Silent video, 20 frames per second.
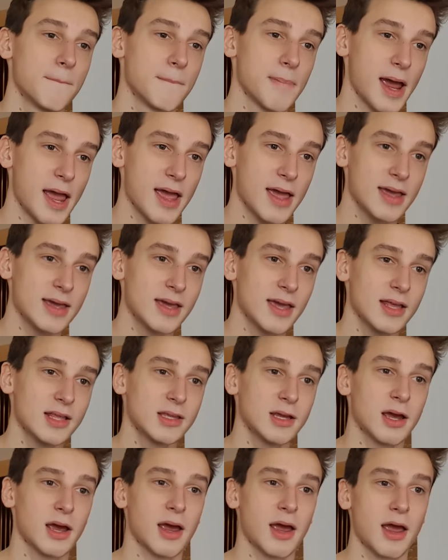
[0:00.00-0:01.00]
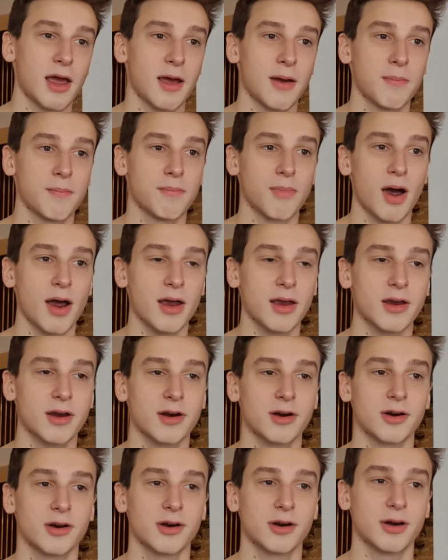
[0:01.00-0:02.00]
make it a
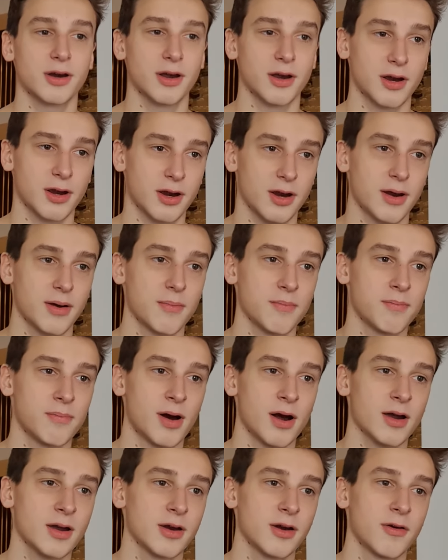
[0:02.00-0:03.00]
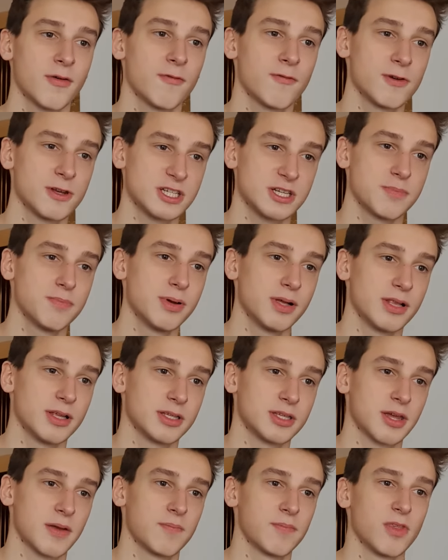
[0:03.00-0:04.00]
marker
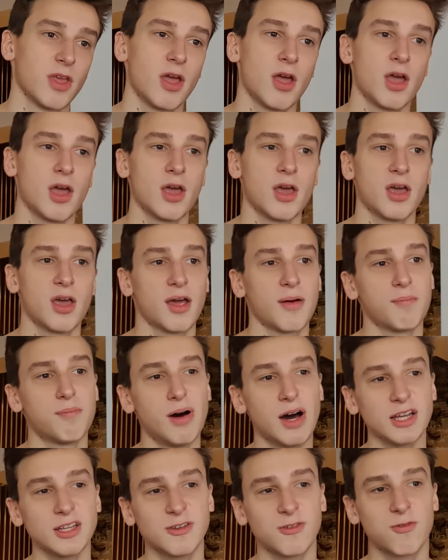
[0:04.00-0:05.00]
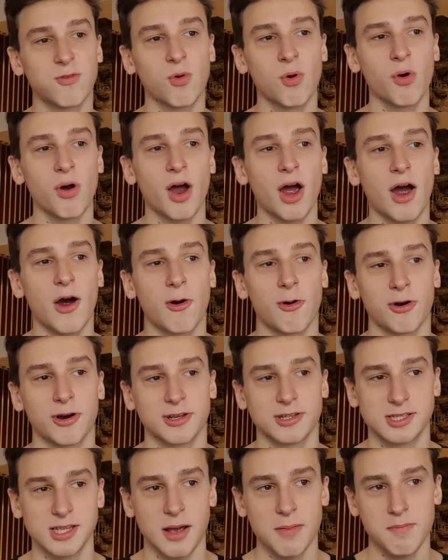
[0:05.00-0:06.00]
visibility. But for our
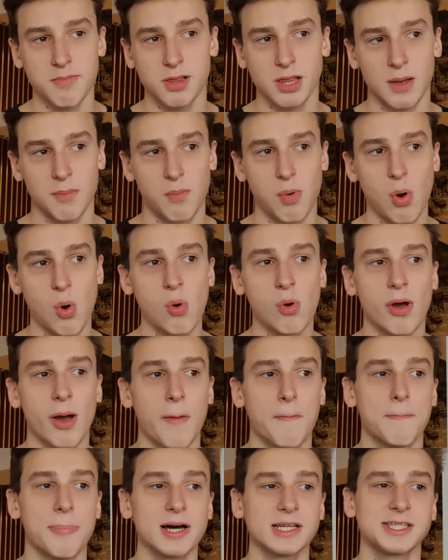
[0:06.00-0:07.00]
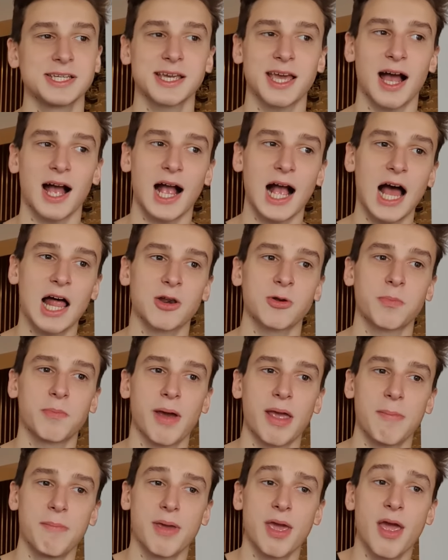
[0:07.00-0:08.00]
example above, a basic account
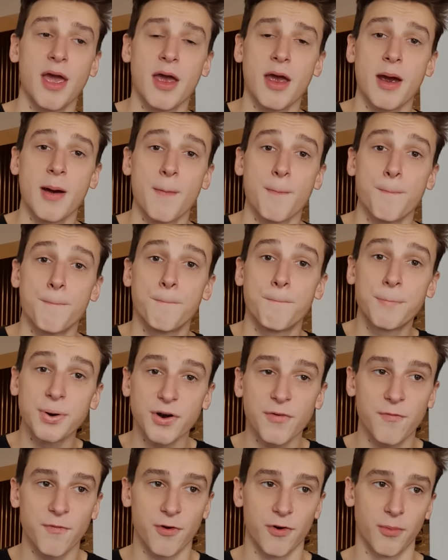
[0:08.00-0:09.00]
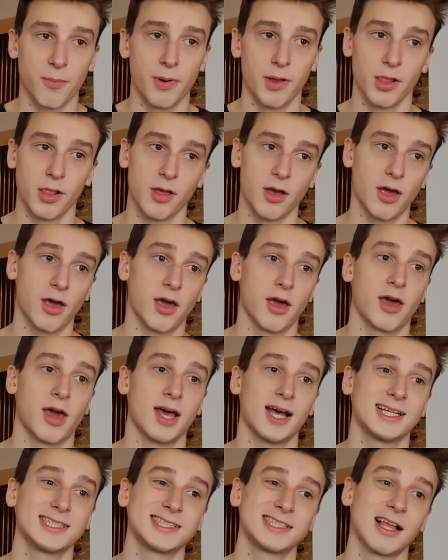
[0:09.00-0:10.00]
may be preferable
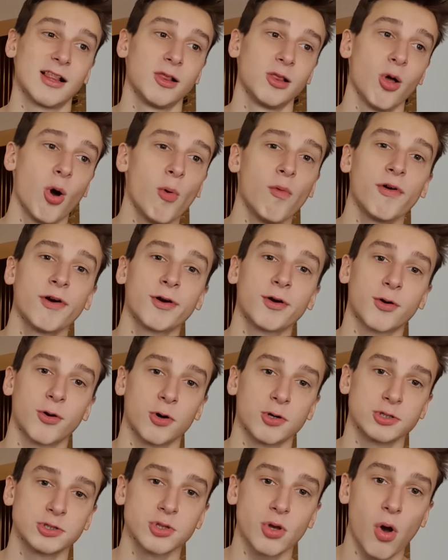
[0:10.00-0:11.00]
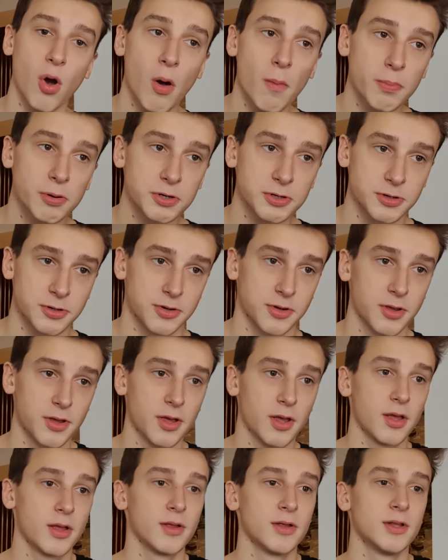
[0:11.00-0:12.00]
as a lower cost option.
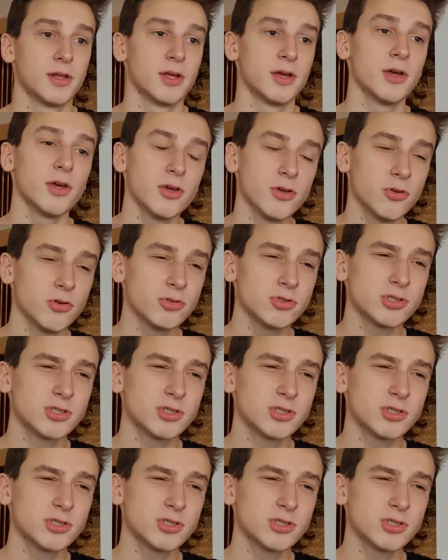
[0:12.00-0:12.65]
You